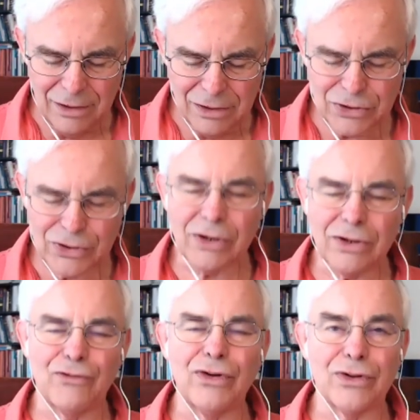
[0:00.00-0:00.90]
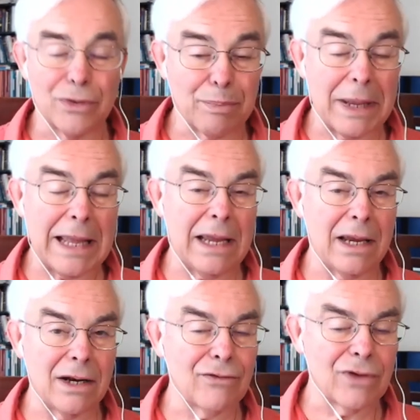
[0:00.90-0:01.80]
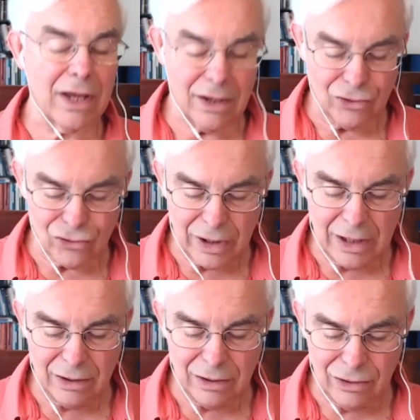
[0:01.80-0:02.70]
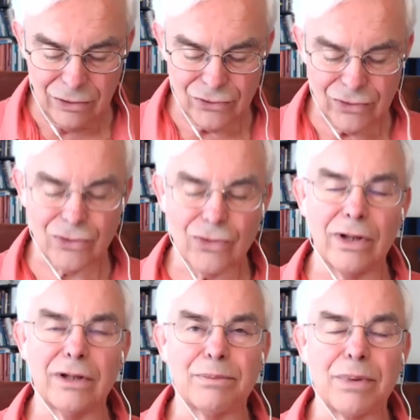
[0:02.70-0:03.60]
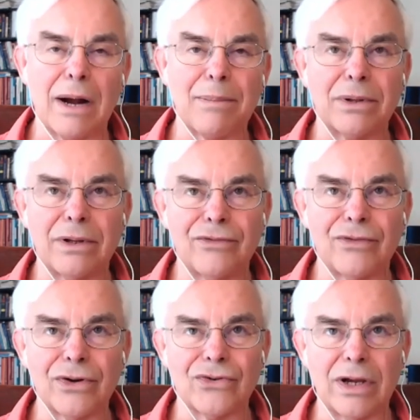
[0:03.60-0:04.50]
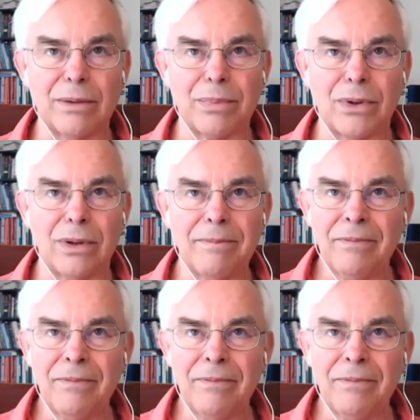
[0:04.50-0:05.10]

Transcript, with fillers: start to feel the pain of getting trained to use the toilet properly for example